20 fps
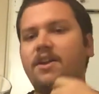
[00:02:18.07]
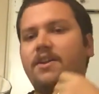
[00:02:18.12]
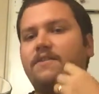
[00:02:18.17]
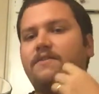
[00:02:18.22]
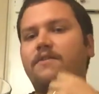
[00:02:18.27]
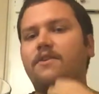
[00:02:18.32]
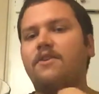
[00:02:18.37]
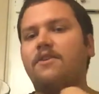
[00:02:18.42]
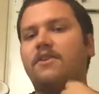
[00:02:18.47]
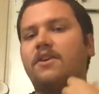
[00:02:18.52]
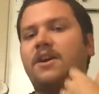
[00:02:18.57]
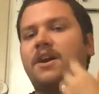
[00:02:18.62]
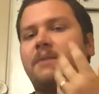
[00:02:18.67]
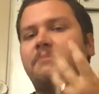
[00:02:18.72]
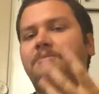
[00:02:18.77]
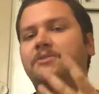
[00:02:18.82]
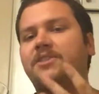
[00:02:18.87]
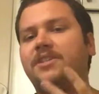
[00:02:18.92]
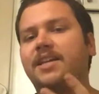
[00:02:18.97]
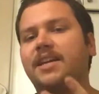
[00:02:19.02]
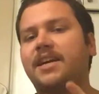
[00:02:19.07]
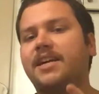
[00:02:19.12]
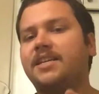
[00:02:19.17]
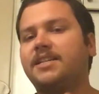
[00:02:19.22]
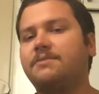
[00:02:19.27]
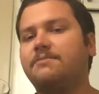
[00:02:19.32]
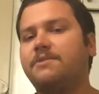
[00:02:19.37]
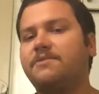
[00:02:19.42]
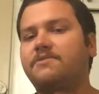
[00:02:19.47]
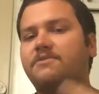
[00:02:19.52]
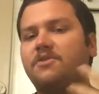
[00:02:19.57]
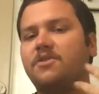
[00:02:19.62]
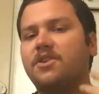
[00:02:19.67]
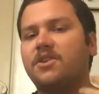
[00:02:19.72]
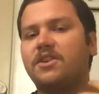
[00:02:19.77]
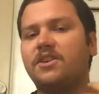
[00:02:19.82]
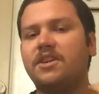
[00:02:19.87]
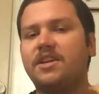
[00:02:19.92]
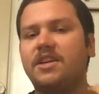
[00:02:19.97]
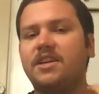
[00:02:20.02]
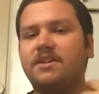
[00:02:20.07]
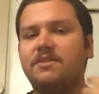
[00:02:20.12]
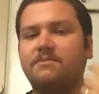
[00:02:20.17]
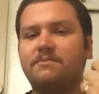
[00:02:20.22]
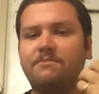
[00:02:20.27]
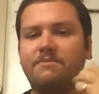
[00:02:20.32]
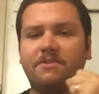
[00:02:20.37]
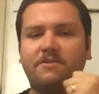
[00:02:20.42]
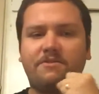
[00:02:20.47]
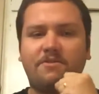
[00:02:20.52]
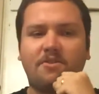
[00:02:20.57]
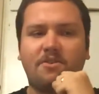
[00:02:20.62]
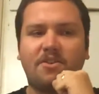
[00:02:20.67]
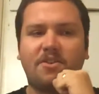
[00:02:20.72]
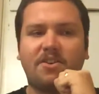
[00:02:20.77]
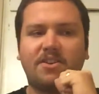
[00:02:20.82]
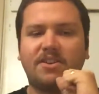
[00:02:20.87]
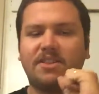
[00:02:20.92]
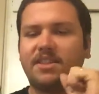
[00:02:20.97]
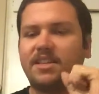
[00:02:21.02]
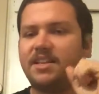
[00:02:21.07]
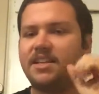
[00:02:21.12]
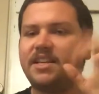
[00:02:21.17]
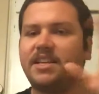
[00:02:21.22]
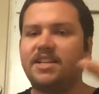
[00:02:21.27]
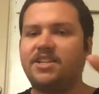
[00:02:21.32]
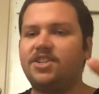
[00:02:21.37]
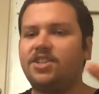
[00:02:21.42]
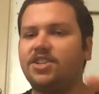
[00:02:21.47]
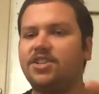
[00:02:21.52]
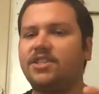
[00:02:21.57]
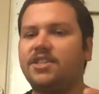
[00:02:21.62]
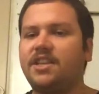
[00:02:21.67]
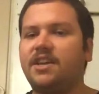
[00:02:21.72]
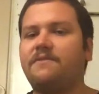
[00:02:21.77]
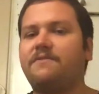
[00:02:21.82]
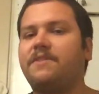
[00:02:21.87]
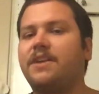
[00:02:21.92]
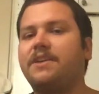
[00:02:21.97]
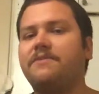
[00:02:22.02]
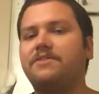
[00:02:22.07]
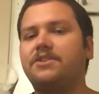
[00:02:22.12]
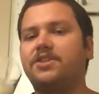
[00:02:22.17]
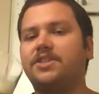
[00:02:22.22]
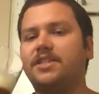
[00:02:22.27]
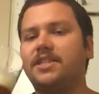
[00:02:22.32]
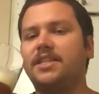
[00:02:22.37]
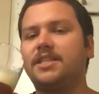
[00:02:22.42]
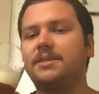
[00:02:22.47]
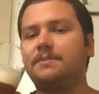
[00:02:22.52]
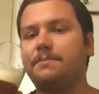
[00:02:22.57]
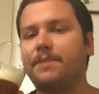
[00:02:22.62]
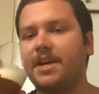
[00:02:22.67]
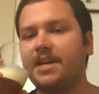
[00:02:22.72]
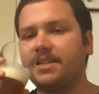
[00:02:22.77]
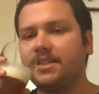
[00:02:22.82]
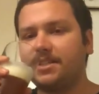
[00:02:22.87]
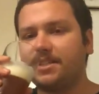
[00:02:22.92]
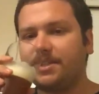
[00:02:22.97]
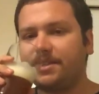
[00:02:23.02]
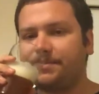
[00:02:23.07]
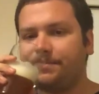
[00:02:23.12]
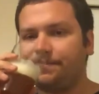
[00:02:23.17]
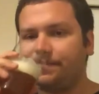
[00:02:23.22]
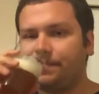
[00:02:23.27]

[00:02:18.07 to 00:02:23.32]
for a couple seconds before the flavor just dissipates.